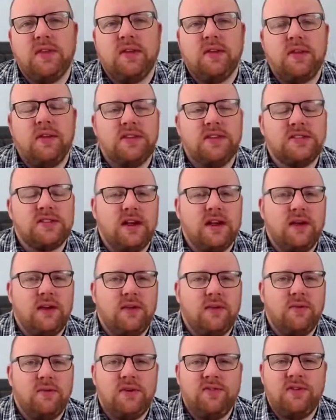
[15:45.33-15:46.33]
Is that
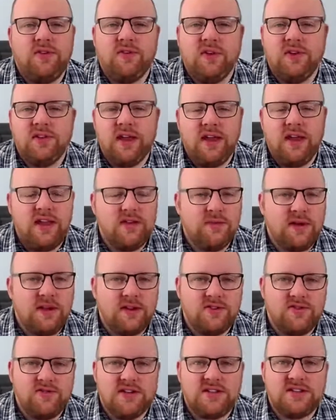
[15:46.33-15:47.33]
whether you've got their email
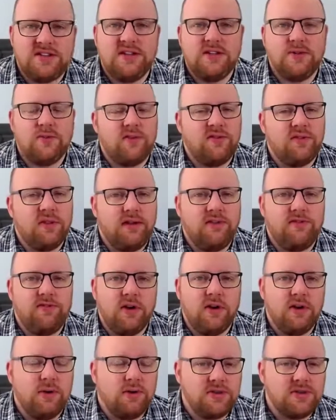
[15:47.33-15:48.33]
addresses, whether they follow
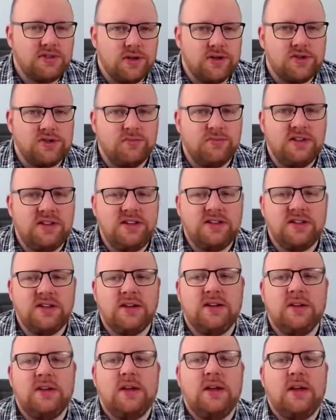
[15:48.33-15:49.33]
you on social
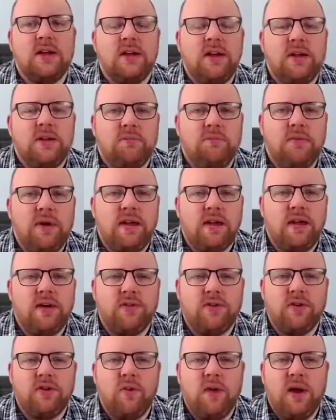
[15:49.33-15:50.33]
media, make
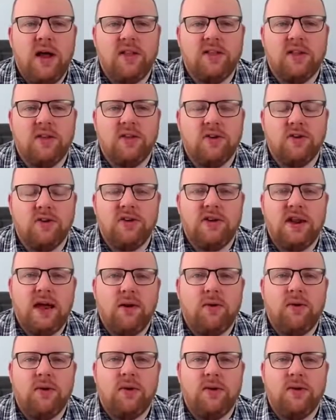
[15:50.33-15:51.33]
everyone aware that you're now
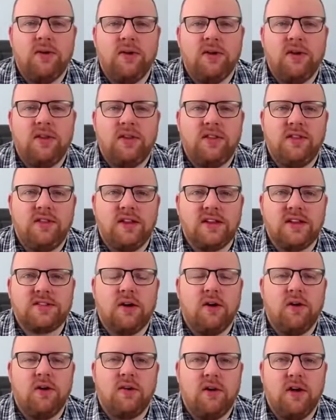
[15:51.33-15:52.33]
on this
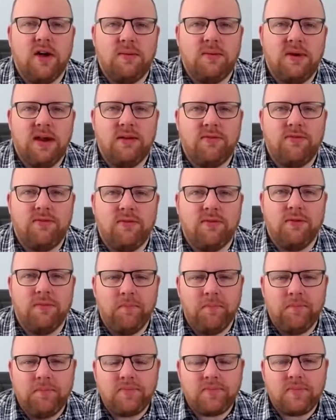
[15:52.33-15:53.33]
online platform.
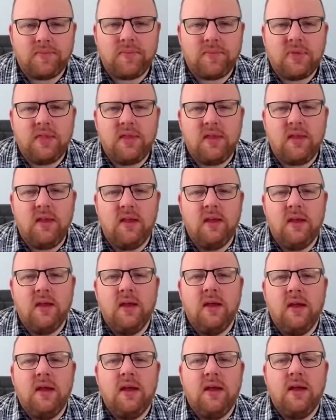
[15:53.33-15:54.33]

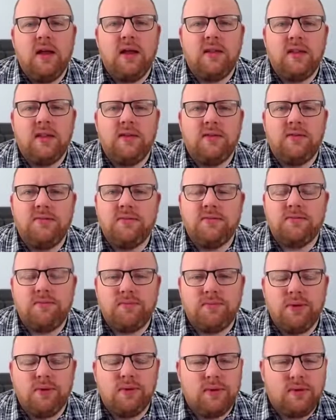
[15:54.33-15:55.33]
And then
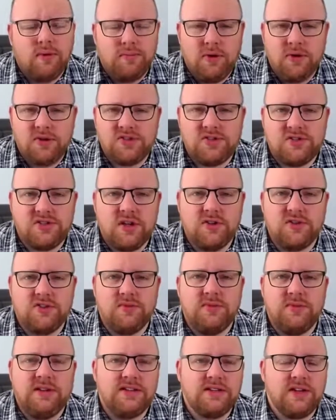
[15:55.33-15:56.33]
push your social
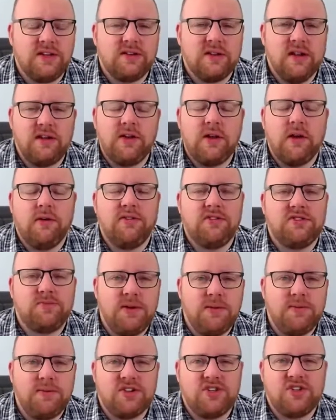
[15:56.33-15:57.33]
media, encourage
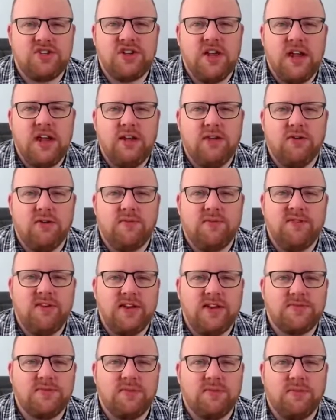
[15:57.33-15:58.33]
people to share your
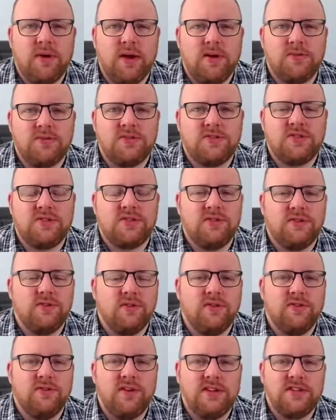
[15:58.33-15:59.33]
Facebook posts and
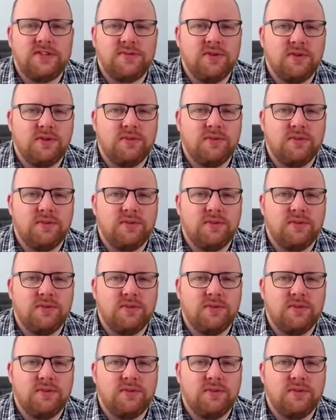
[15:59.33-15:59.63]
your Facebook